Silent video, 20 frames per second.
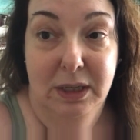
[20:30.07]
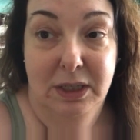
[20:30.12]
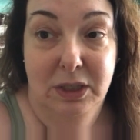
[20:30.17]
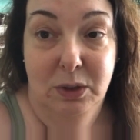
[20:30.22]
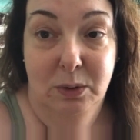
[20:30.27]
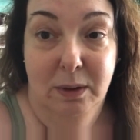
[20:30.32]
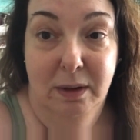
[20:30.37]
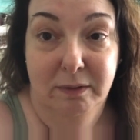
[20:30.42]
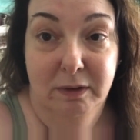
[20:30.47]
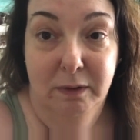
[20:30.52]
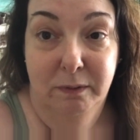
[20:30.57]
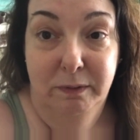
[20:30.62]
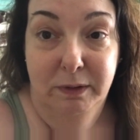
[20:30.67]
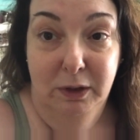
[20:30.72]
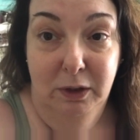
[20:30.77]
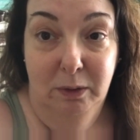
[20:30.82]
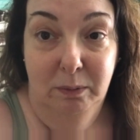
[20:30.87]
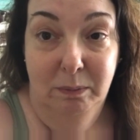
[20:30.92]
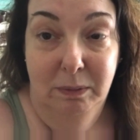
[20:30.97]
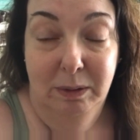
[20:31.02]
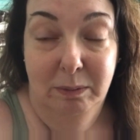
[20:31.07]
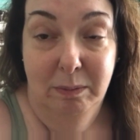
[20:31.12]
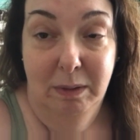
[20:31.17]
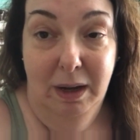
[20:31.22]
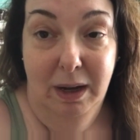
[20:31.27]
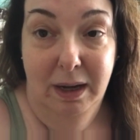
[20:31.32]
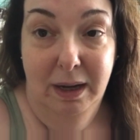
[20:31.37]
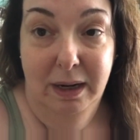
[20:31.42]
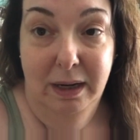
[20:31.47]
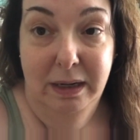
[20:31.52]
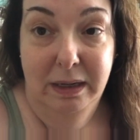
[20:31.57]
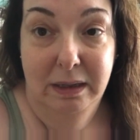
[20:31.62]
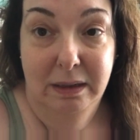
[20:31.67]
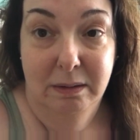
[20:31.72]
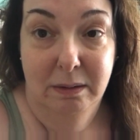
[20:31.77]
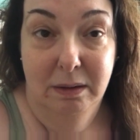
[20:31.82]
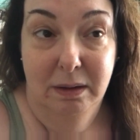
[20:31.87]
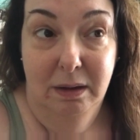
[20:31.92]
I do have to film my